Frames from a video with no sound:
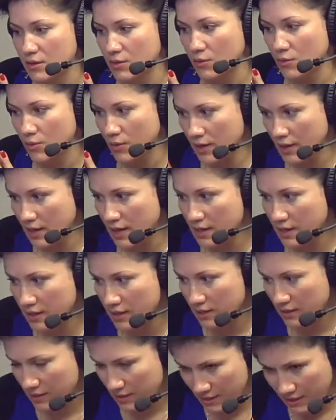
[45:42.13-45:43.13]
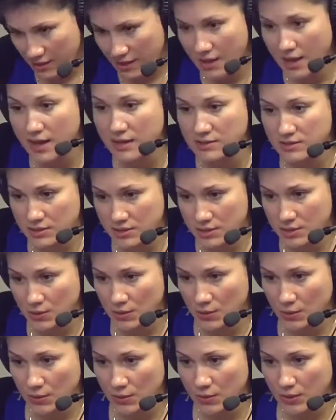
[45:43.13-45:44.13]
what I can
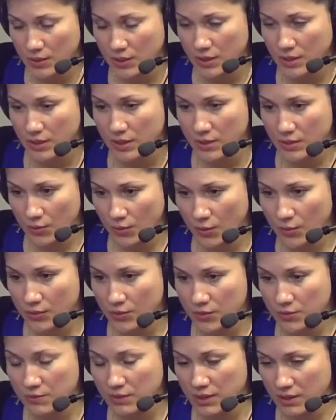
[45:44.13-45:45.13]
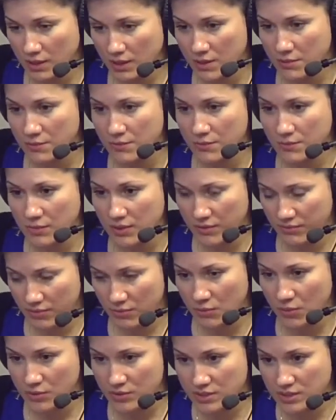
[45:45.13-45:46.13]
do in order to become even
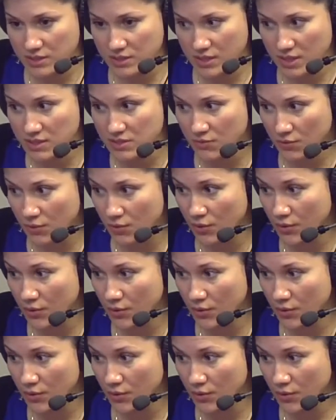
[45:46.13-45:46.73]
more successful,